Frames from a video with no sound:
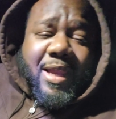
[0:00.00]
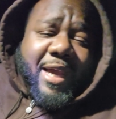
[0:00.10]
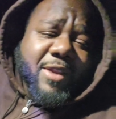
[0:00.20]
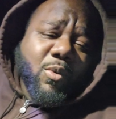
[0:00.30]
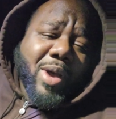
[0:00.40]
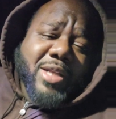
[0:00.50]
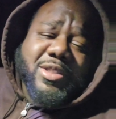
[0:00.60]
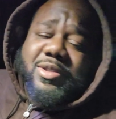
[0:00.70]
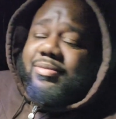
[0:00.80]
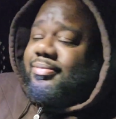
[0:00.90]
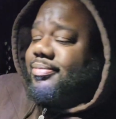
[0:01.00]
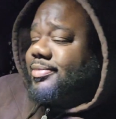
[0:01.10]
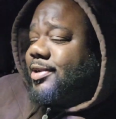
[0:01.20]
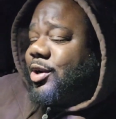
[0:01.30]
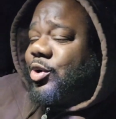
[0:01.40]
I don't watch
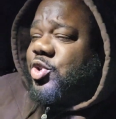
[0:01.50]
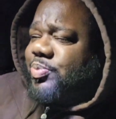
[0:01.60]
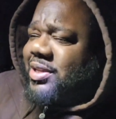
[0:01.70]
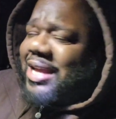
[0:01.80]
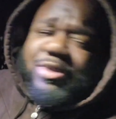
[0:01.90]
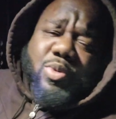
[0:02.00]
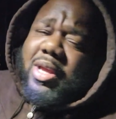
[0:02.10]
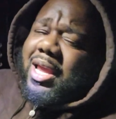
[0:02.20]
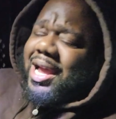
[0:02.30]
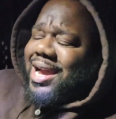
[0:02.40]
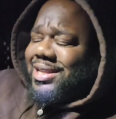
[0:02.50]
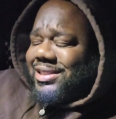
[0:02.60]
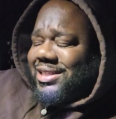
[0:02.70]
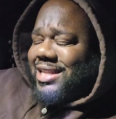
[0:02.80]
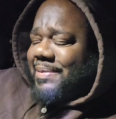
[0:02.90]
Errol Spence. I didn't
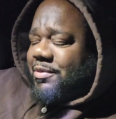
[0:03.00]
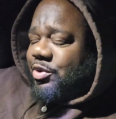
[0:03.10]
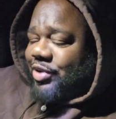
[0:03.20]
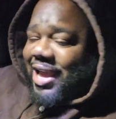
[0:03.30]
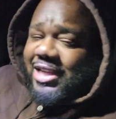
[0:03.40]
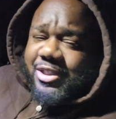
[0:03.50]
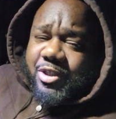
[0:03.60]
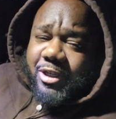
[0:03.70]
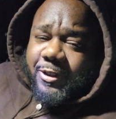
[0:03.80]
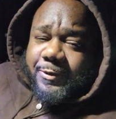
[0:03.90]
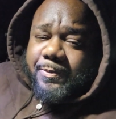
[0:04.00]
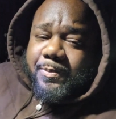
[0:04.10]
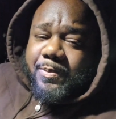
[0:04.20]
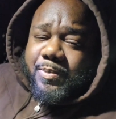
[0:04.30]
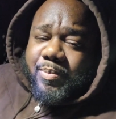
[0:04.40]
see a lot of people's reaction to it.
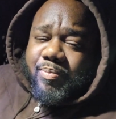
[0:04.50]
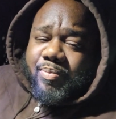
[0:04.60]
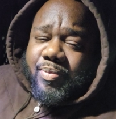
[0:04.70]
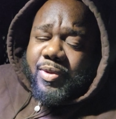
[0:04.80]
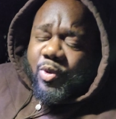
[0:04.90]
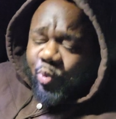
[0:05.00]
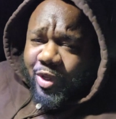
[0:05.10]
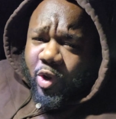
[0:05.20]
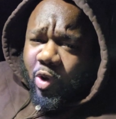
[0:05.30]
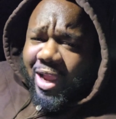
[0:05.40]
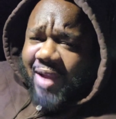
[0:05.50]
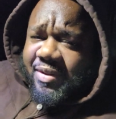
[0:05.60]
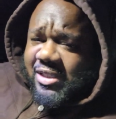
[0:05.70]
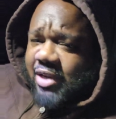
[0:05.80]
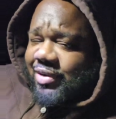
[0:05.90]
We all have
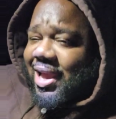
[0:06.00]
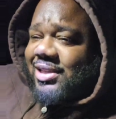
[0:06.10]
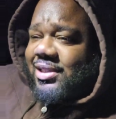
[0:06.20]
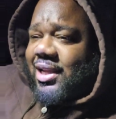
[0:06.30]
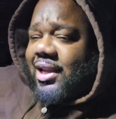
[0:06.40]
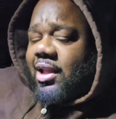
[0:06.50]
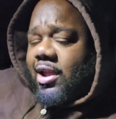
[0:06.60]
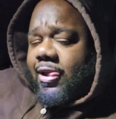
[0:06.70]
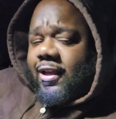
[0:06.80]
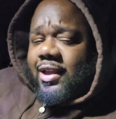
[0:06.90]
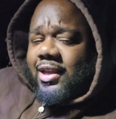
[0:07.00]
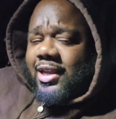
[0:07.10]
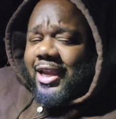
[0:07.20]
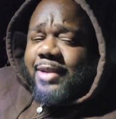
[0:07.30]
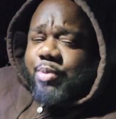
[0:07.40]
the same reaction. Like,
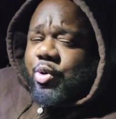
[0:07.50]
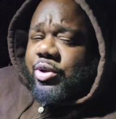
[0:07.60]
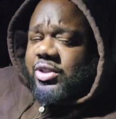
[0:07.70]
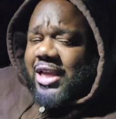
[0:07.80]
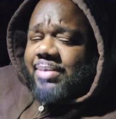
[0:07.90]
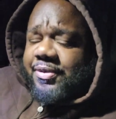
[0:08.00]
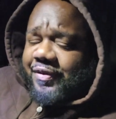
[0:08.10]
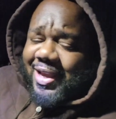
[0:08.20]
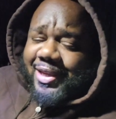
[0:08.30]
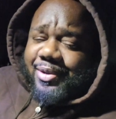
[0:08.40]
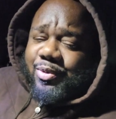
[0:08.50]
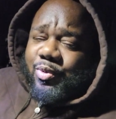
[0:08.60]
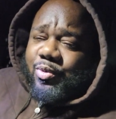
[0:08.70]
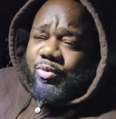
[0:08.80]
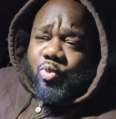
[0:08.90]
Kenny Porter stopped the fight
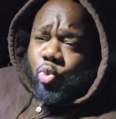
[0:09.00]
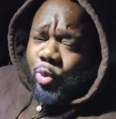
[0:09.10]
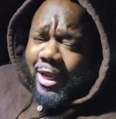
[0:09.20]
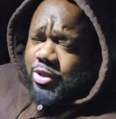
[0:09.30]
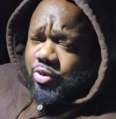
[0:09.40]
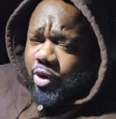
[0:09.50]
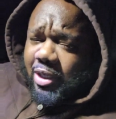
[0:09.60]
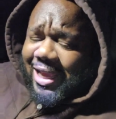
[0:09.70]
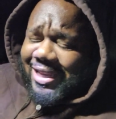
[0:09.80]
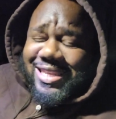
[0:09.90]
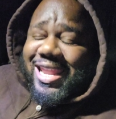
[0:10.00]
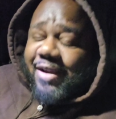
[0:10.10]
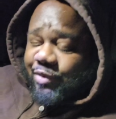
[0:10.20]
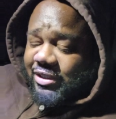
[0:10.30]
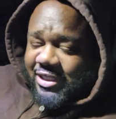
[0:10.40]
way too early. I've
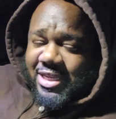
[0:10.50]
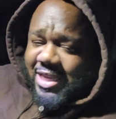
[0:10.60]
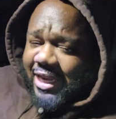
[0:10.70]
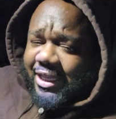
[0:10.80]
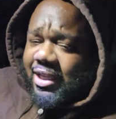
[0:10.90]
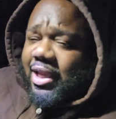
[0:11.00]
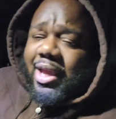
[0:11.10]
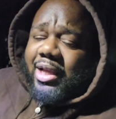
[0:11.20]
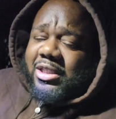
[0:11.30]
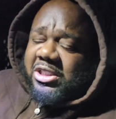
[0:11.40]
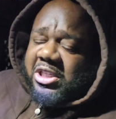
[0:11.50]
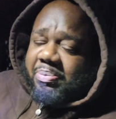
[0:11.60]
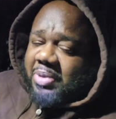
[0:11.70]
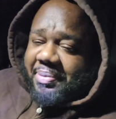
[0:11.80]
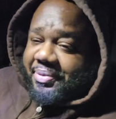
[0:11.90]
never seen Kenny
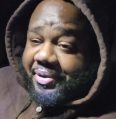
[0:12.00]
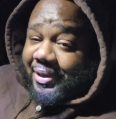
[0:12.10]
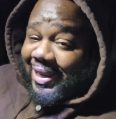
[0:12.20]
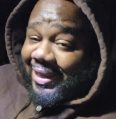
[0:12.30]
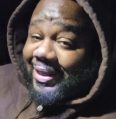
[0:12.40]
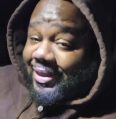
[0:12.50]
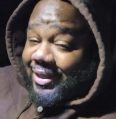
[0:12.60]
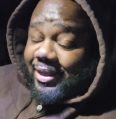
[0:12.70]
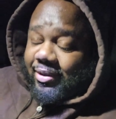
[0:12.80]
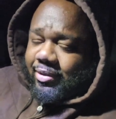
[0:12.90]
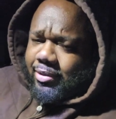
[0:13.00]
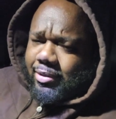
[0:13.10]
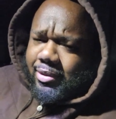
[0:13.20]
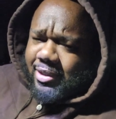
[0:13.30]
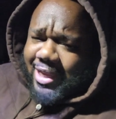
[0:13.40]
jump up on anything
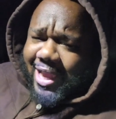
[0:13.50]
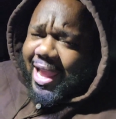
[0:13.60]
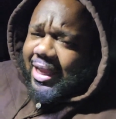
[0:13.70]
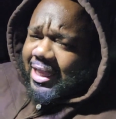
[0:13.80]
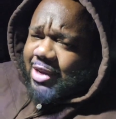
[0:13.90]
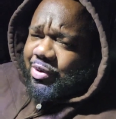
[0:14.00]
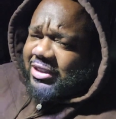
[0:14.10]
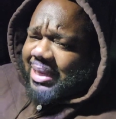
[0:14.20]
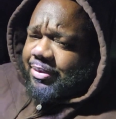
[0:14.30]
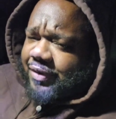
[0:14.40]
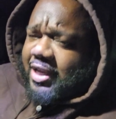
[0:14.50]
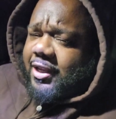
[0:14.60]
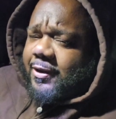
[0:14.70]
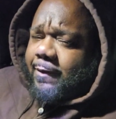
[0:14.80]
to act like he want to stop a fight.